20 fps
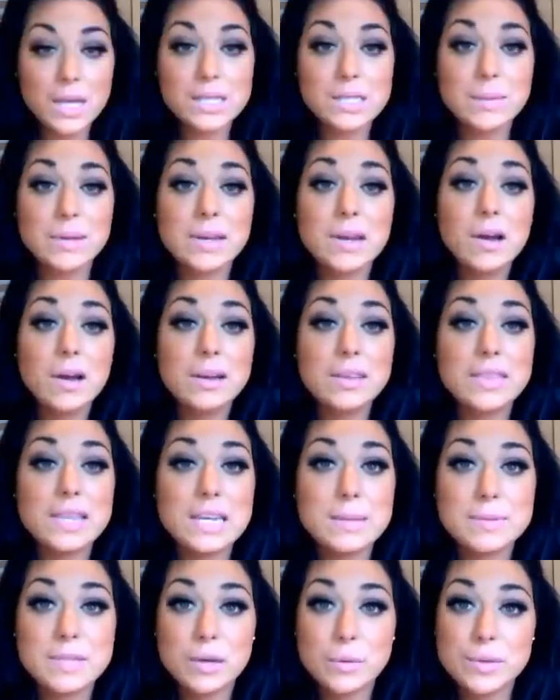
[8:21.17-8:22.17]
So when lining the
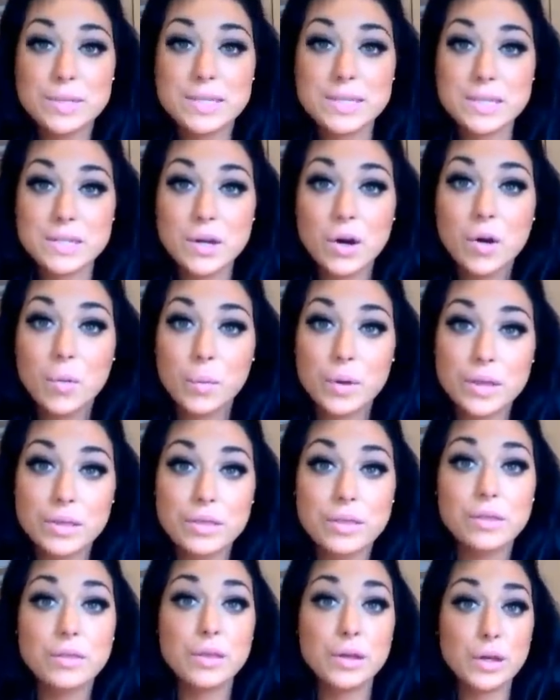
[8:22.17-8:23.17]
lips, I always start
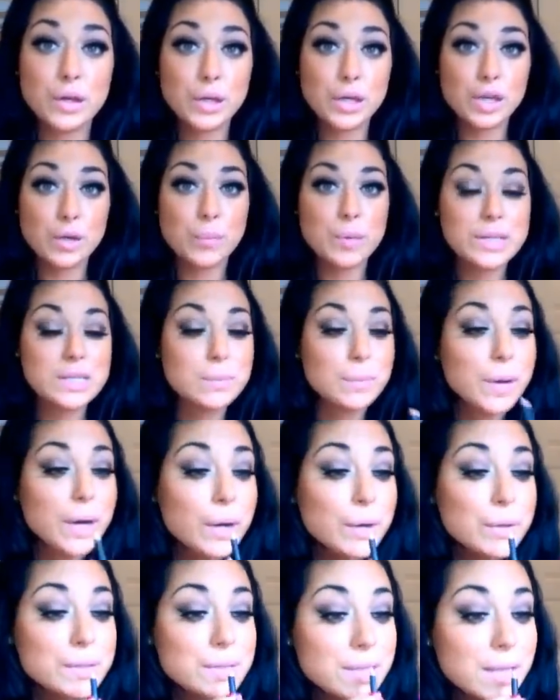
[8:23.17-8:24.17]
with the Cupid's
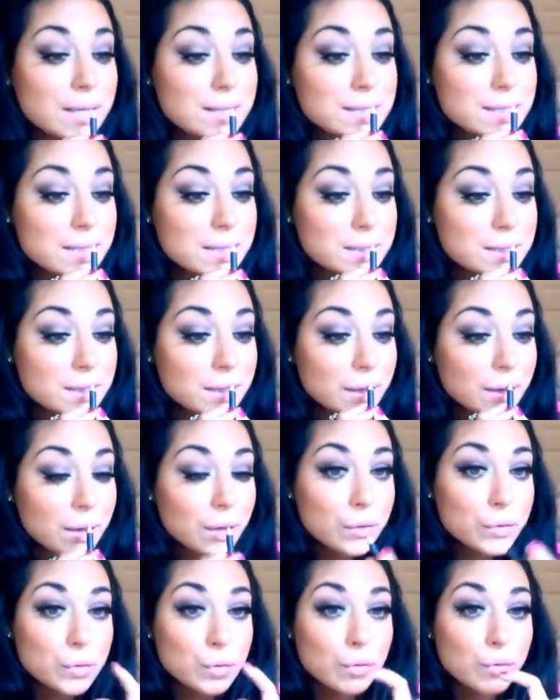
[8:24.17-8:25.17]
bow. So that's this
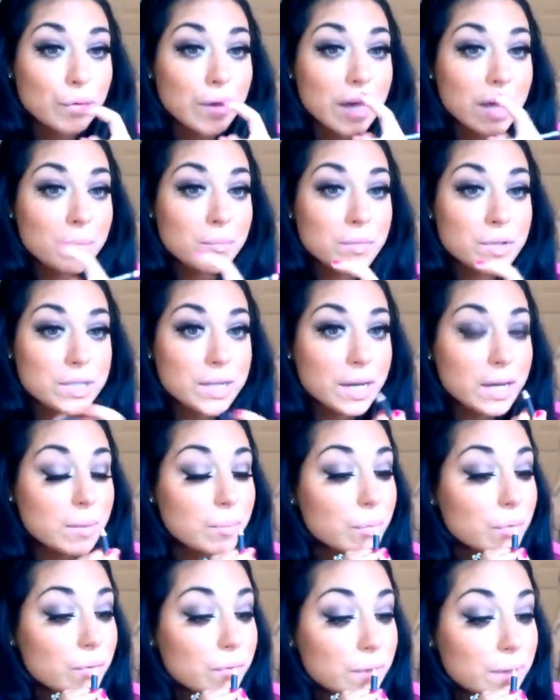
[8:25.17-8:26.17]
sort of M
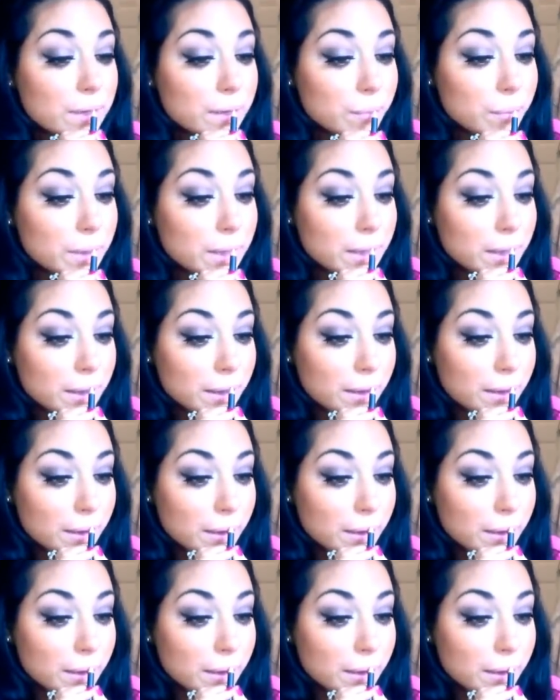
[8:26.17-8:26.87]
shape of the lip here.